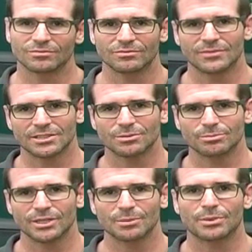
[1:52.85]
That's a
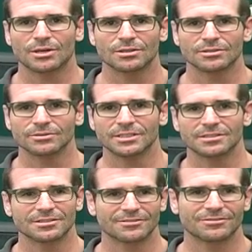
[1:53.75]
big part of the
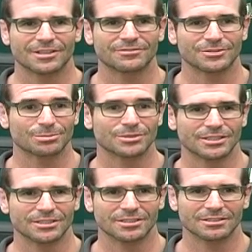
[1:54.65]
reasons I feel pretty
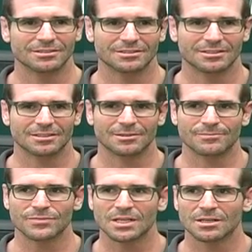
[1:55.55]
good.
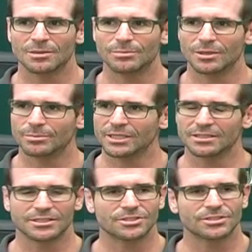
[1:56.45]
A big
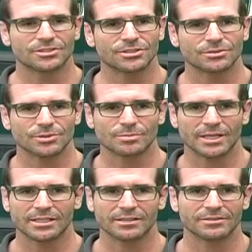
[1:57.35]
addition this year was
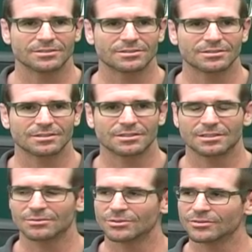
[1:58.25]
Mike Evans,
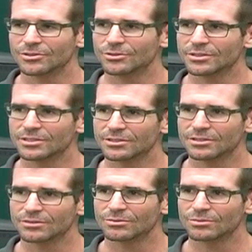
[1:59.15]
one of our new
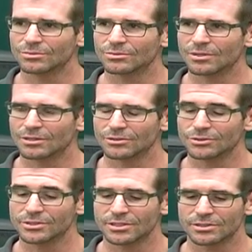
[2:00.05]
assistant
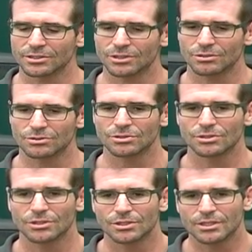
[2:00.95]
coach.
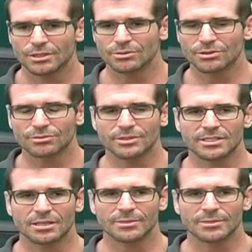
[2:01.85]
He was a three-time